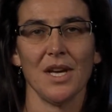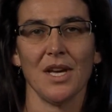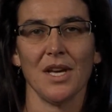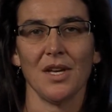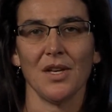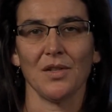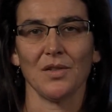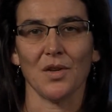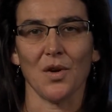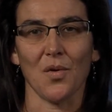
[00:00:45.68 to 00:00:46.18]

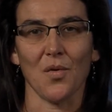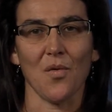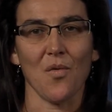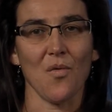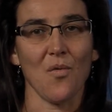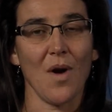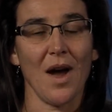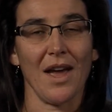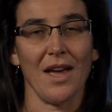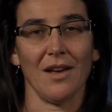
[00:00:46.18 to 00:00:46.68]
So
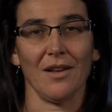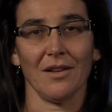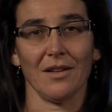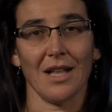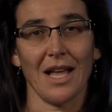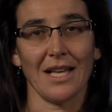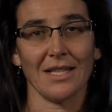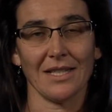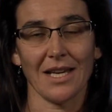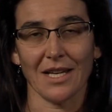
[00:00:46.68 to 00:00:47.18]
while a
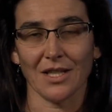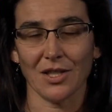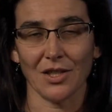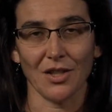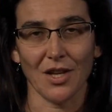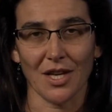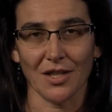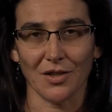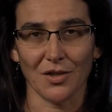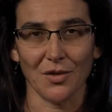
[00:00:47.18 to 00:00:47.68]
class action
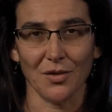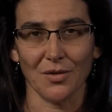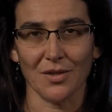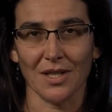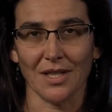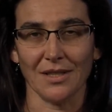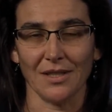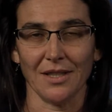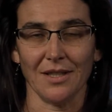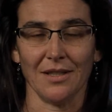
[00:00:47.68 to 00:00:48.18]
lawsuit
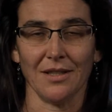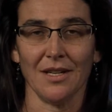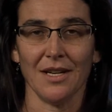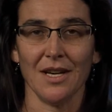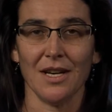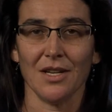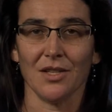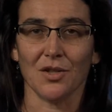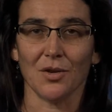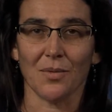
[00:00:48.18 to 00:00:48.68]
doesn't
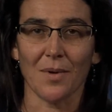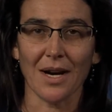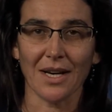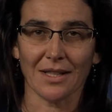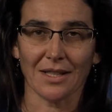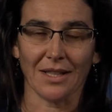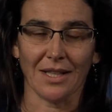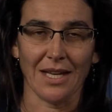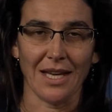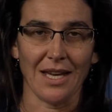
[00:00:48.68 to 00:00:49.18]

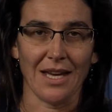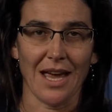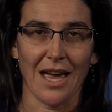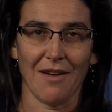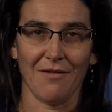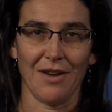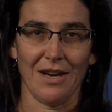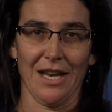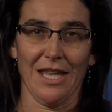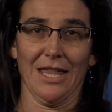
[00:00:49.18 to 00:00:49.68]
directly
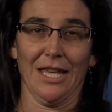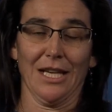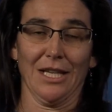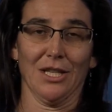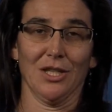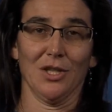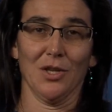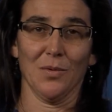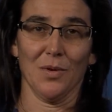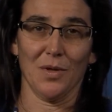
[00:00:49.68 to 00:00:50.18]
have anything to
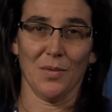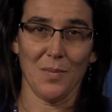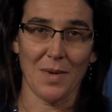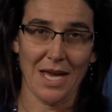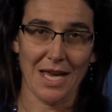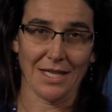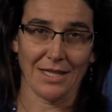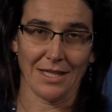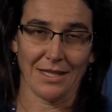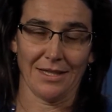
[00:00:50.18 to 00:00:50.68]
do with me
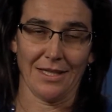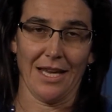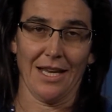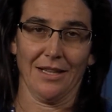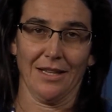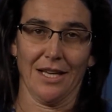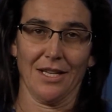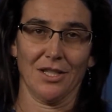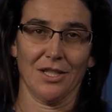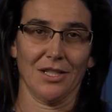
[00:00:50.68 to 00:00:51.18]
as a state
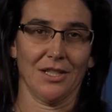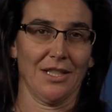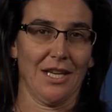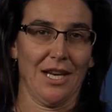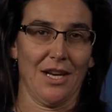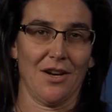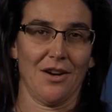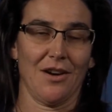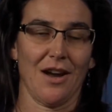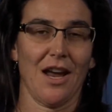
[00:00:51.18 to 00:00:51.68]

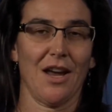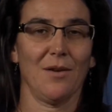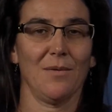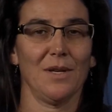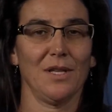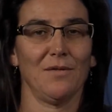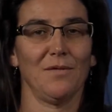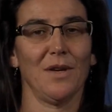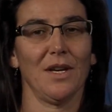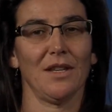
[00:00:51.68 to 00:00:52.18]
legislator, I
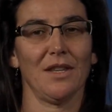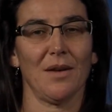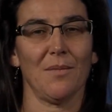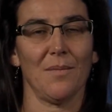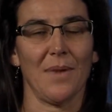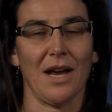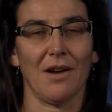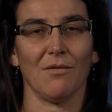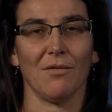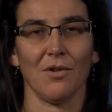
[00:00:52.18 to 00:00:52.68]
always feel that
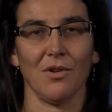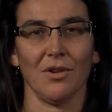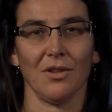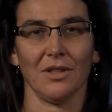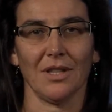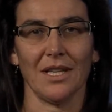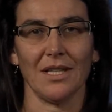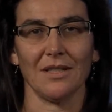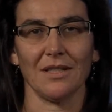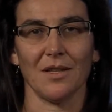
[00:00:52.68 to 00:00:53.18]
my role
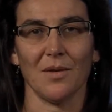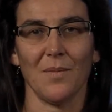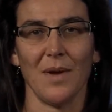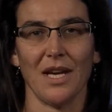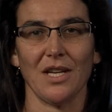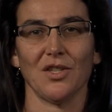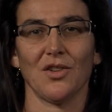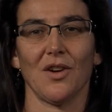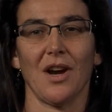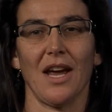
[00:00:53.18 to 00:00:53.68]
is to make
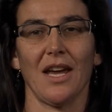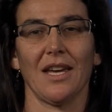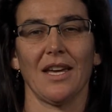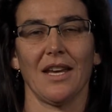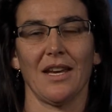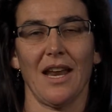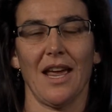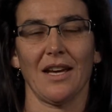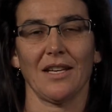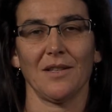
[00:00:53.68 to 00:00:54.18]
sure I
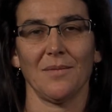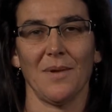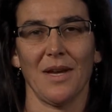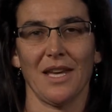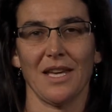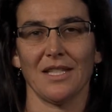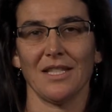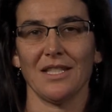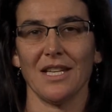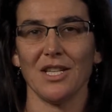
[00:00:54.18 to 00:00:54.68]
connect my
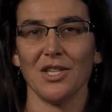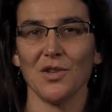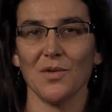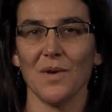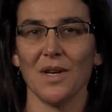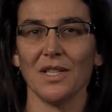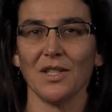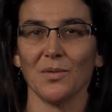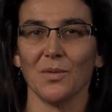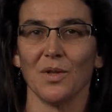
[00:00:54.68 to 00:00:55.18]

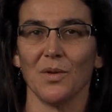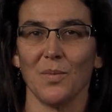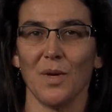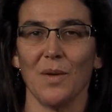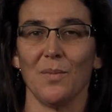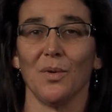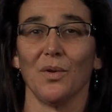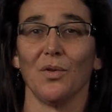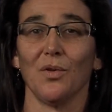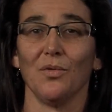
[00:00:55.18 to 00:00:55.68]
constituents with
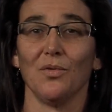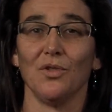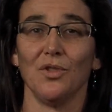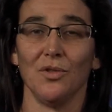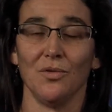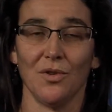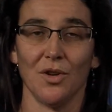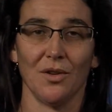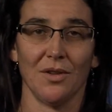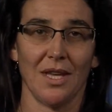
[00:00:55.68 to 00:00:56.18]
people who do
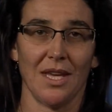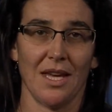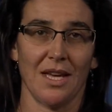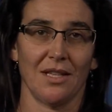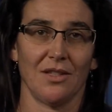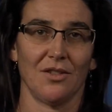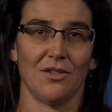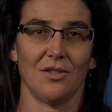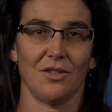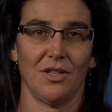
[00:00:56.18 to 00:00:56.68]
know the
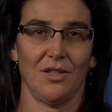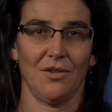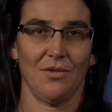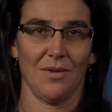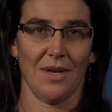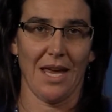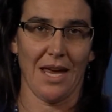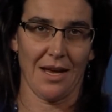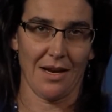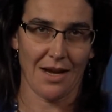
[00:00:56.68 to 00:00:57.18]
answers and who
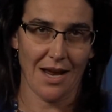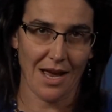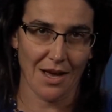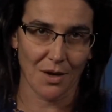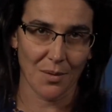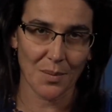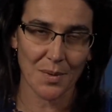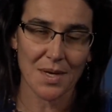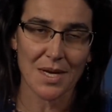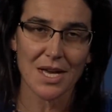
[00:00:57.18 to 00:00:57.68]
can
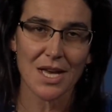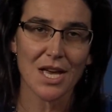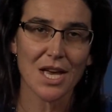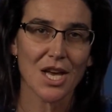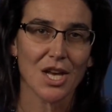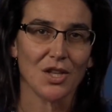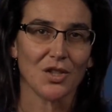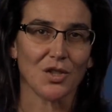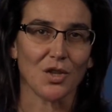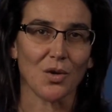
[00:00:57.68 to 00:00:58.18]
help.
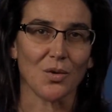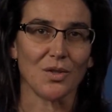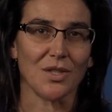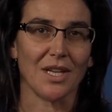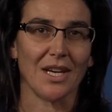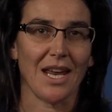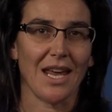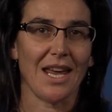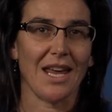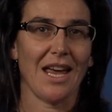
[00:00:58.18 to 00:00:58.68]
So
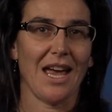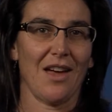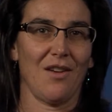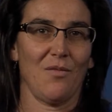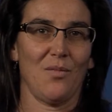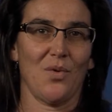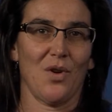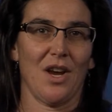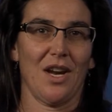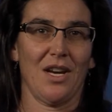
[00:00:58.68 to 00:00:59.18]
today
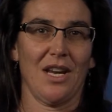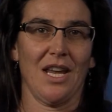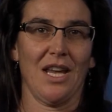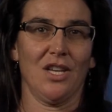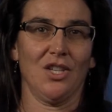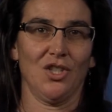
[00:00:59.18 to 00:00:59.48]
I've brought in